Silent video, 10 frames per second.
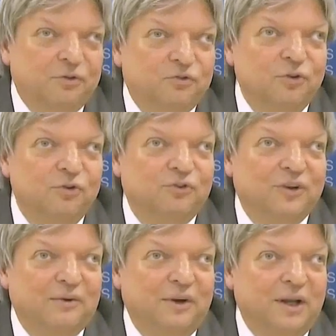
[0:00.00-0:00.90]
for the
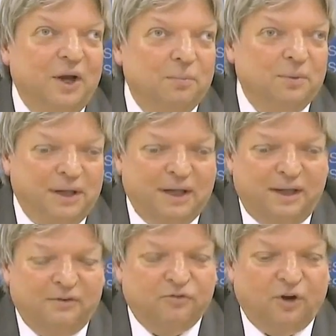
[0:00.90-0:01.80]
students, I really hope that
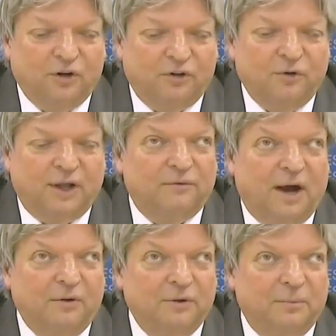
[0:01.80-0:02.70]
they start looking
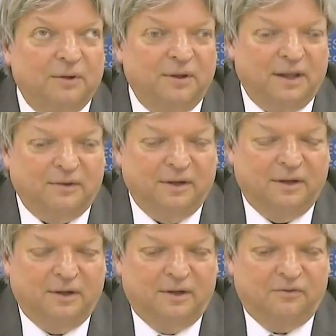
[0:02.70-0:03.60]
around them and
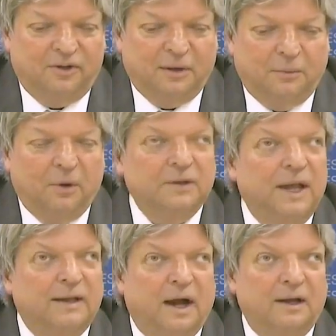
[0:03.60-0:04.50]
seeing what
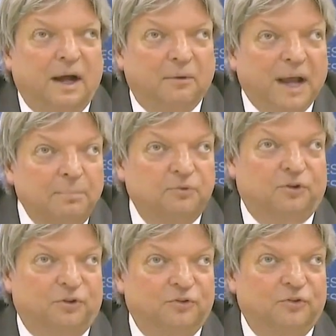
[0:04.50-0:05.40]
data are now
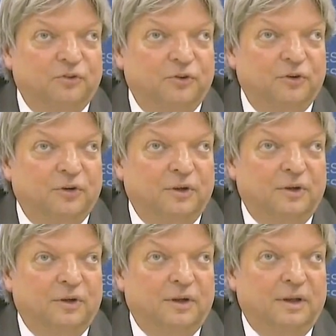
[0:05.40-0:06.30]
captured
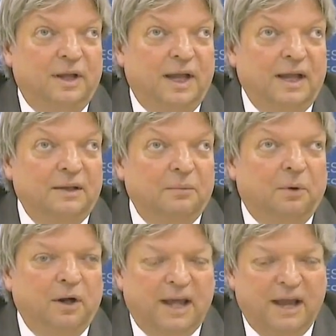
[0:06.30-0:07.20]

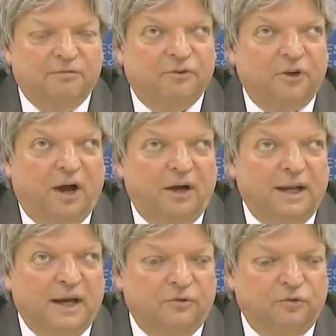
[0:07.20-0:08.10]
and what efforts
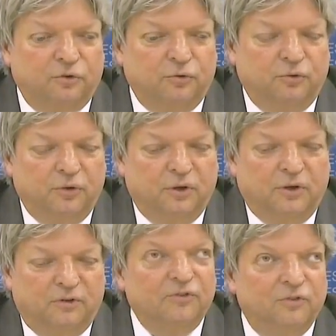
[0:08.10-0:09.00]
are there to
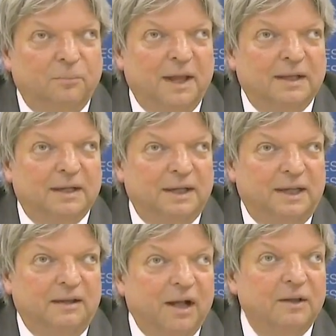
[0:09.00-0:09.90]

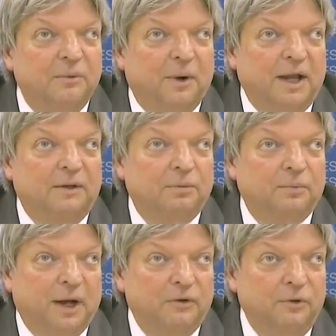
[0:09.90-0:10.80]
systematically evaluate
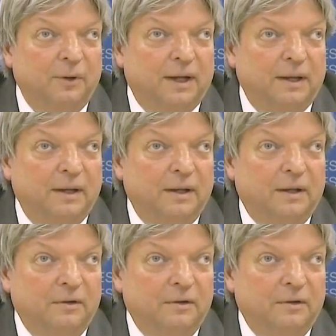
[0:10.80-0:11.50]
what we are doing.